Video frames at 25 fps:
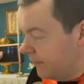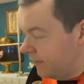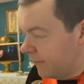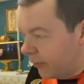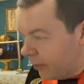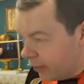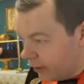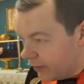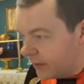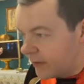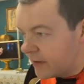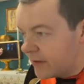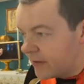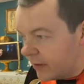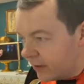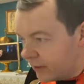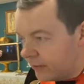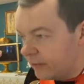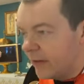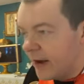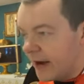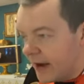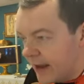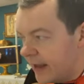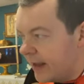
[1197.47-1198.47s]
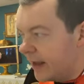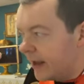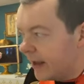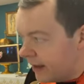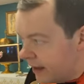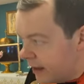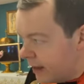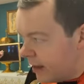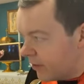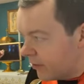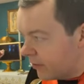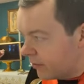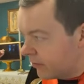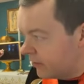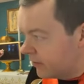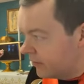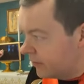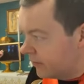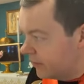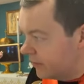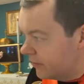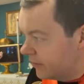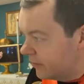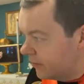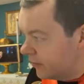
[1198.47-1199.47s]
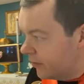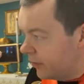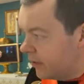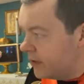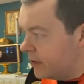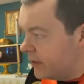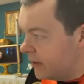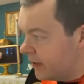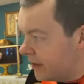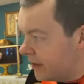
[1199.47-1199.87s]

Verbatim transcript: The force is already in you. You